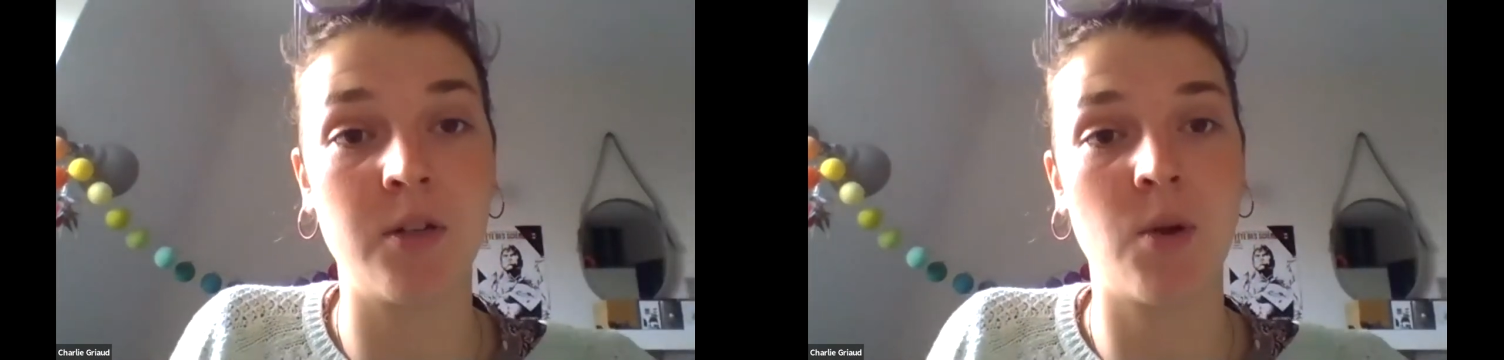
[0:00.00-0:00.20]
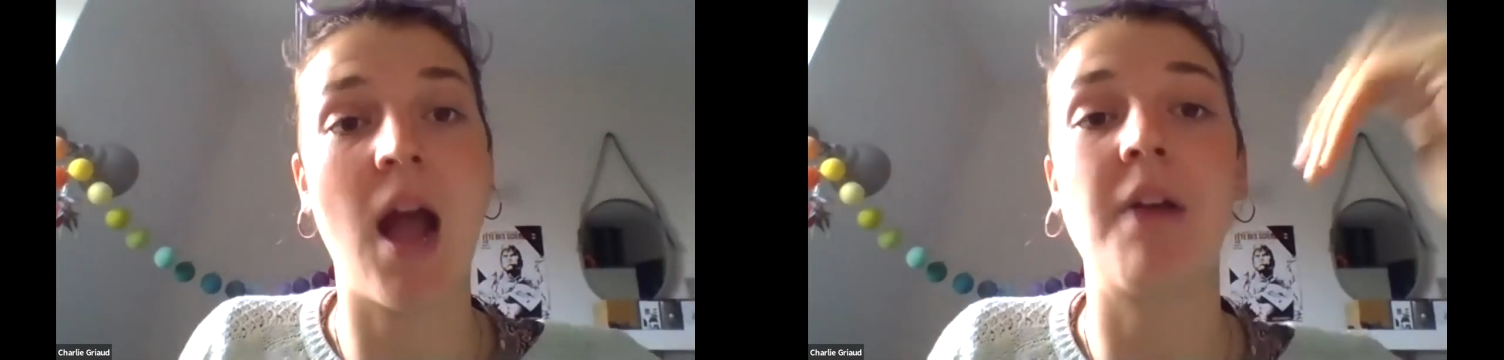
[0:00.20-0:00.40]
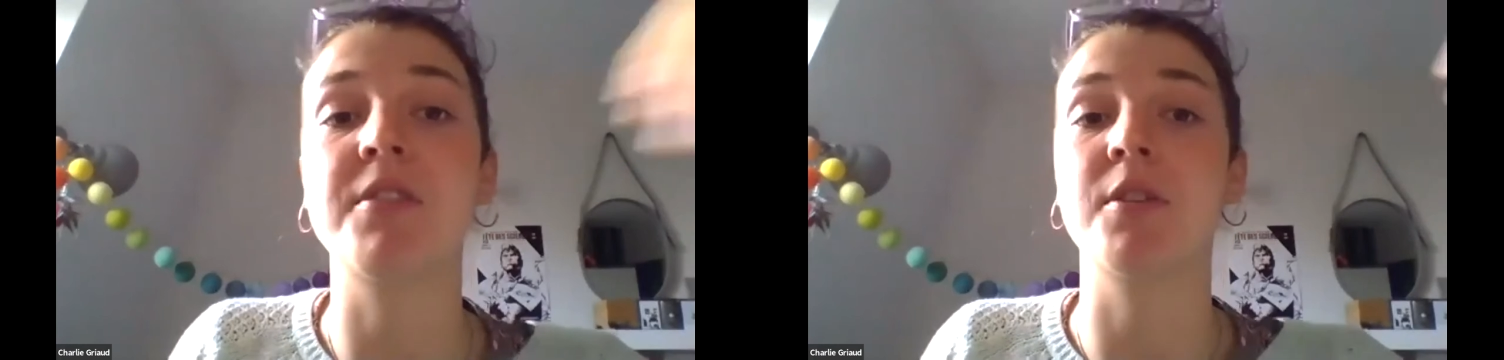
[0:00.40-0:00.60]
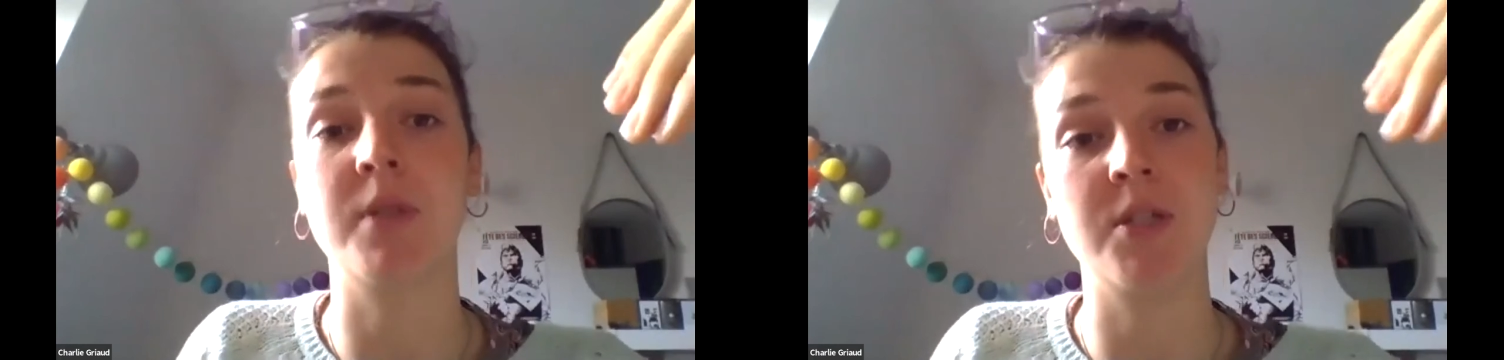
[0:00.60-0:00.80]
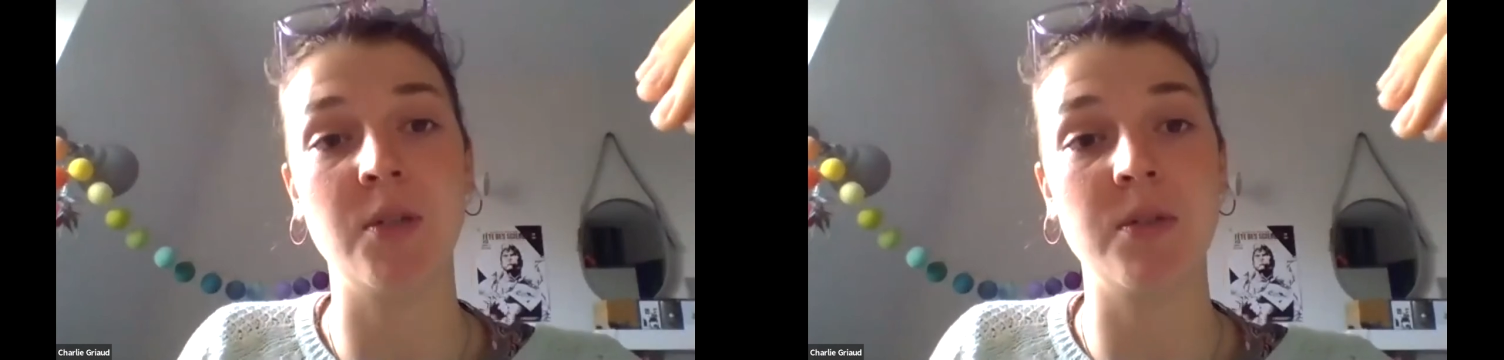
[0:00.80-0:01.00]
You have to
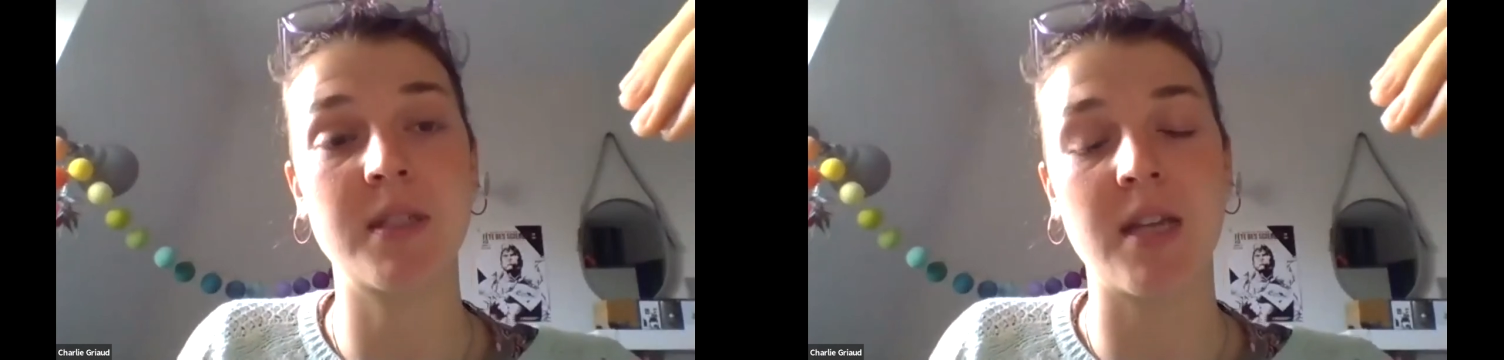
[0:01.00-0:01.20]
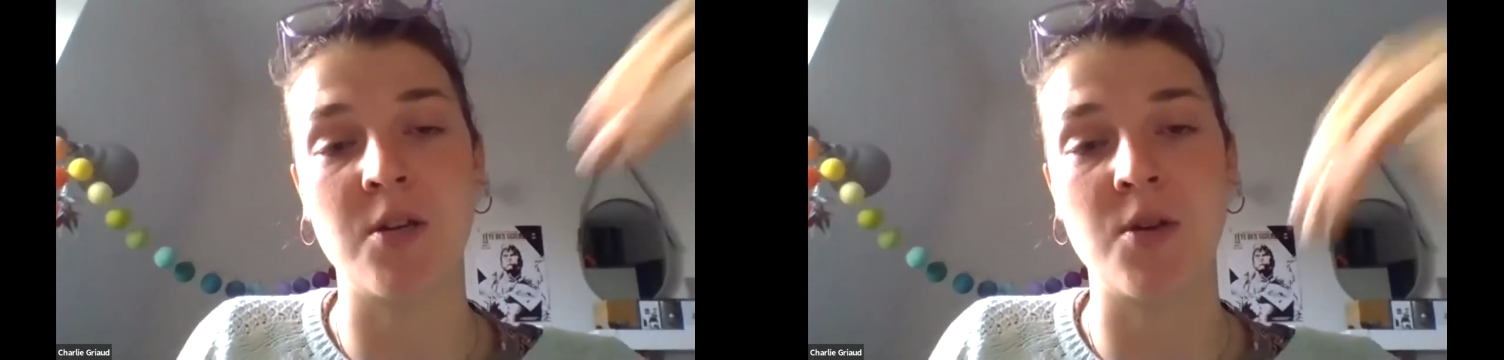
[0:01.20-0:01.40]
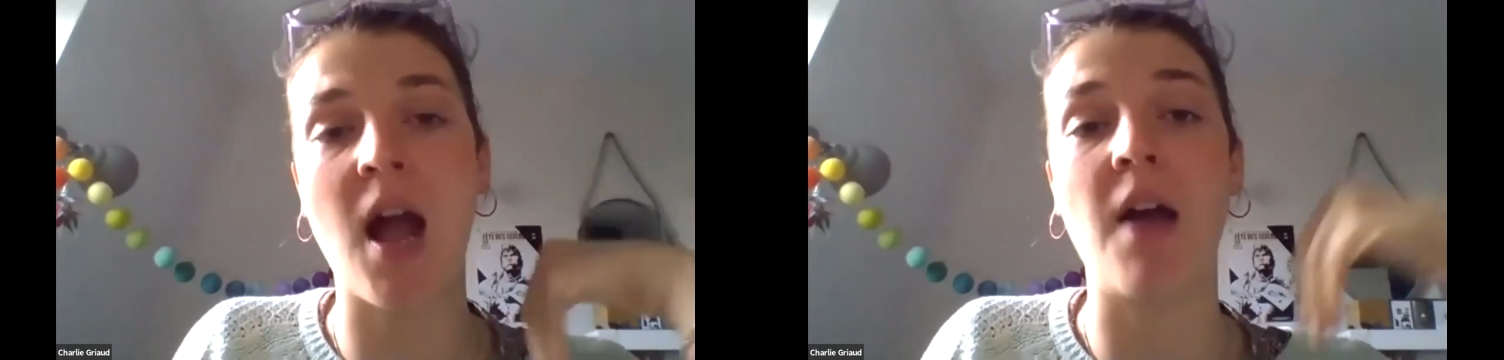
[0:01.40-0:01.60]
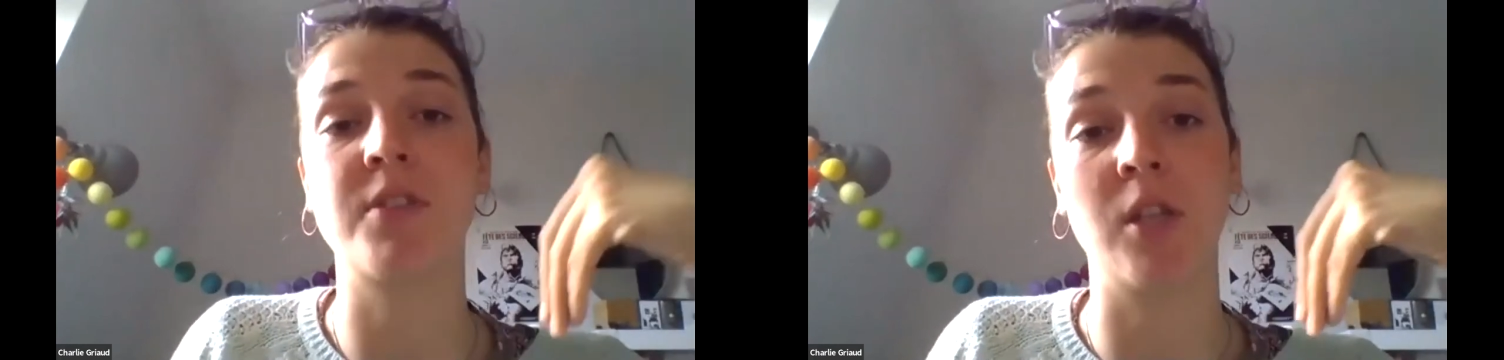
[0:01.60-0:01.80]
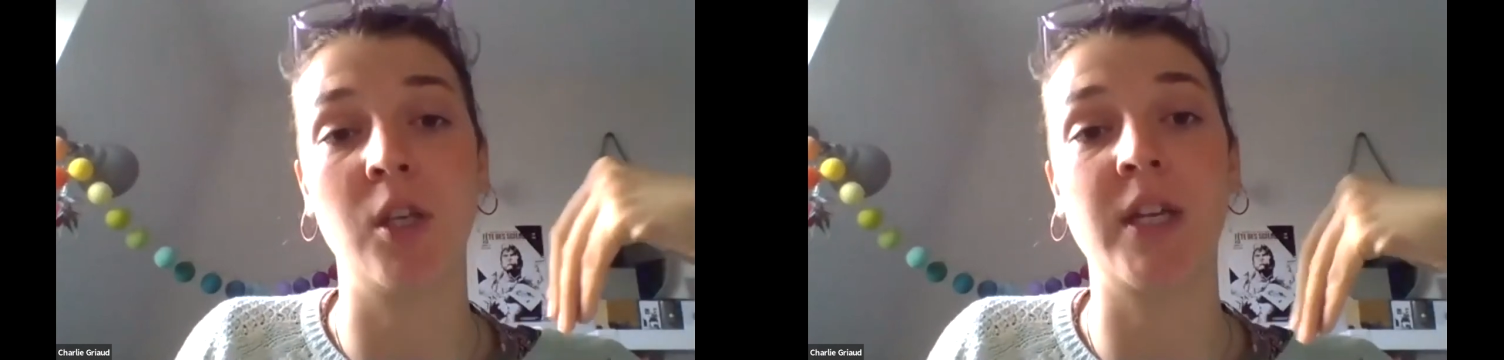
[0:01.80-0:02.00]
reduce, and you have
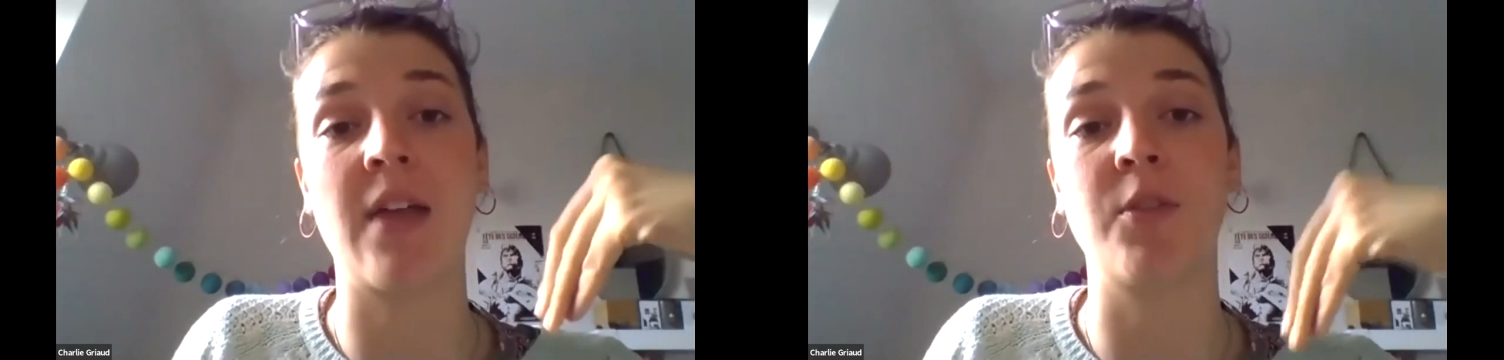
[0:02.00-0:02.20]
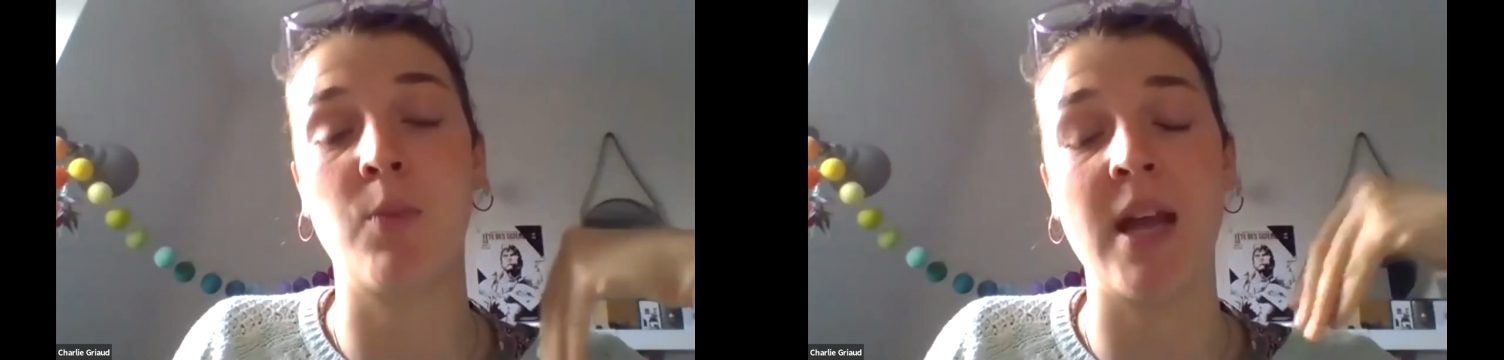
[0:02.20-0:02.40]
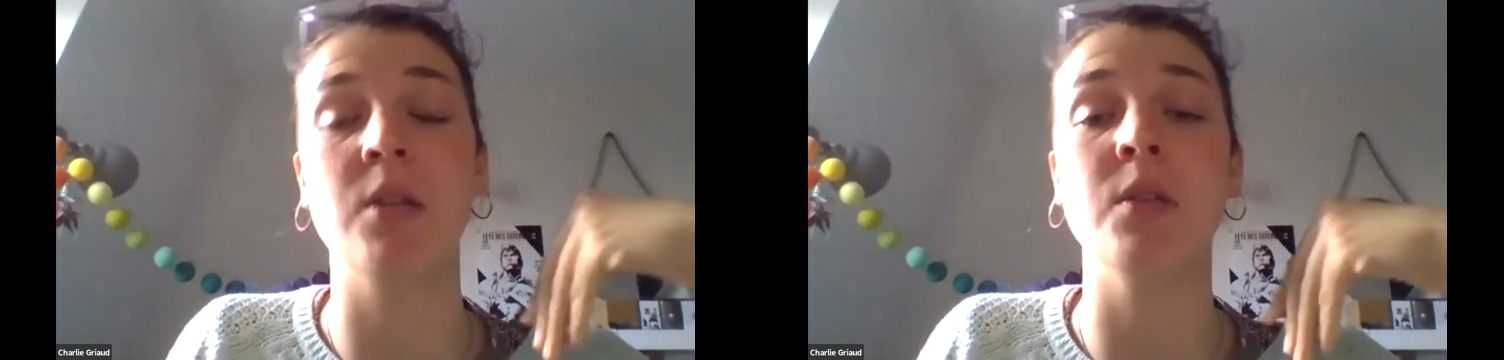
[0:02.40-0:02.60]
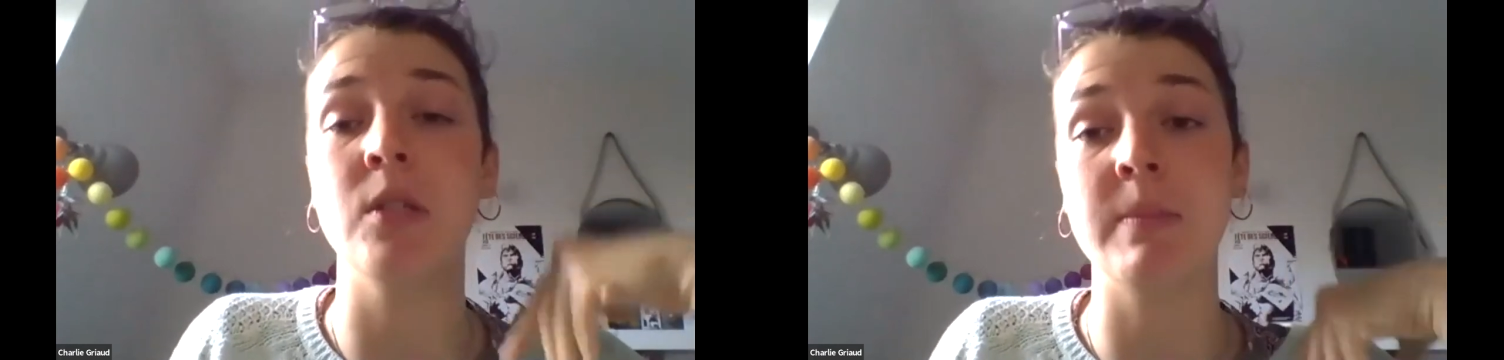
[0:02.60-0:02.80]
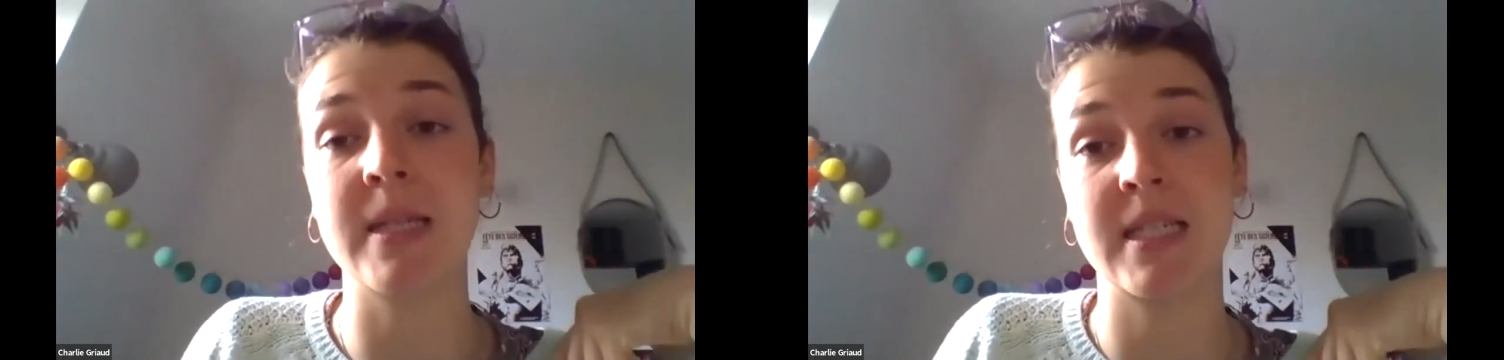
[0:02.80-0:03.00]
to look at the way you
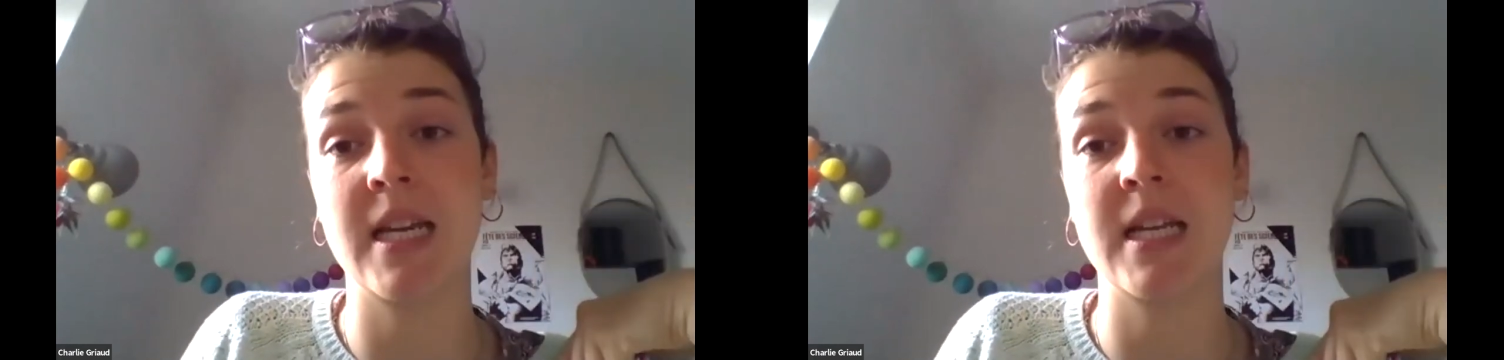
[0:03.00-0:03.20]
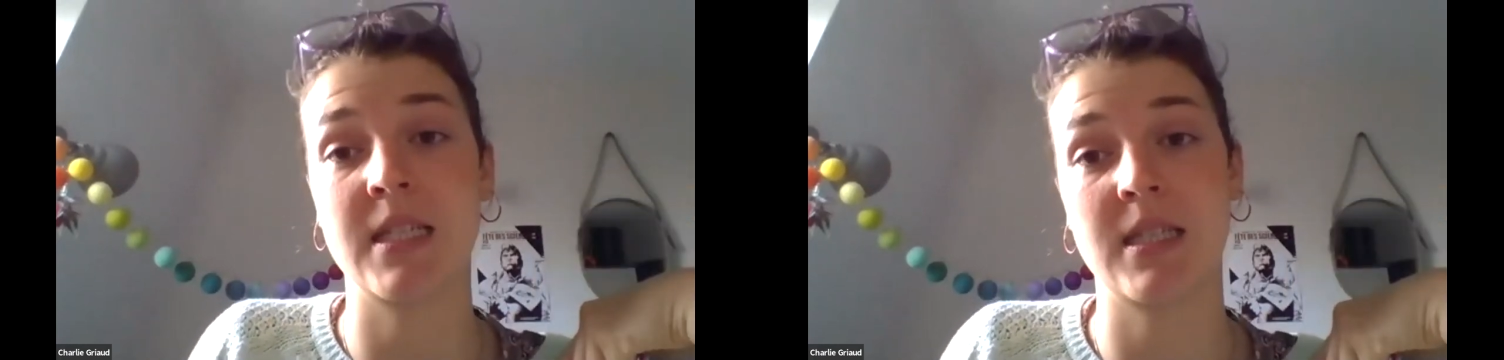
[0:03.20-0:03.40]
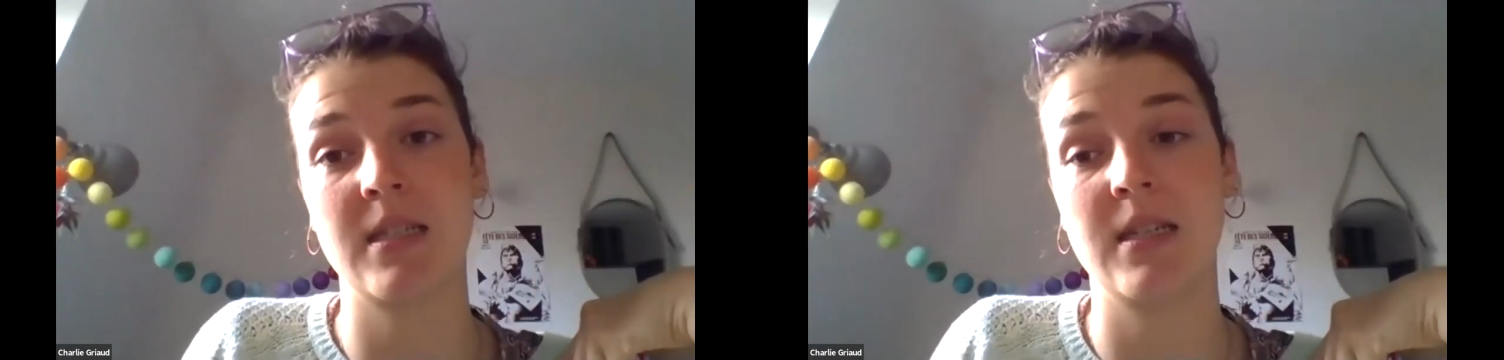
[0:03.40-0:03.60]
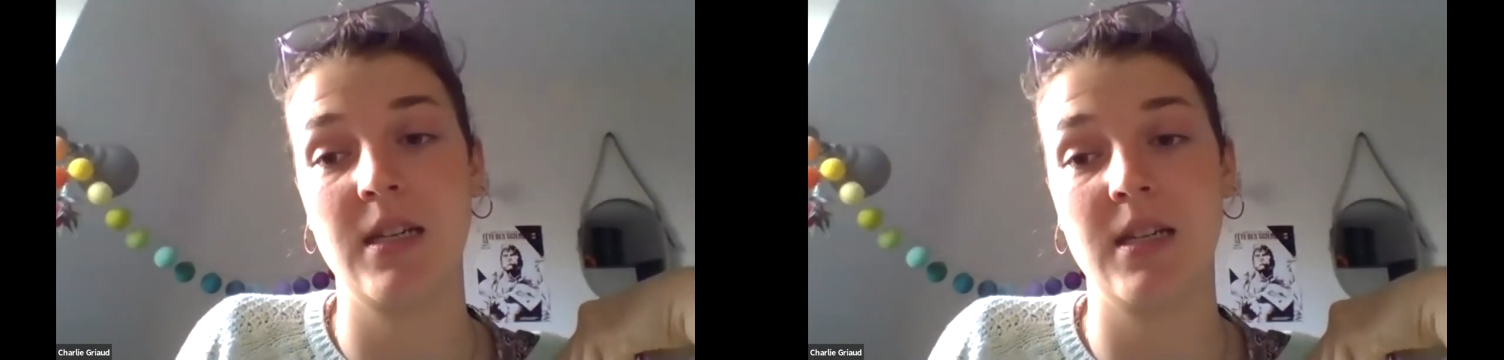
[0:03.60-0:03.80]
do business.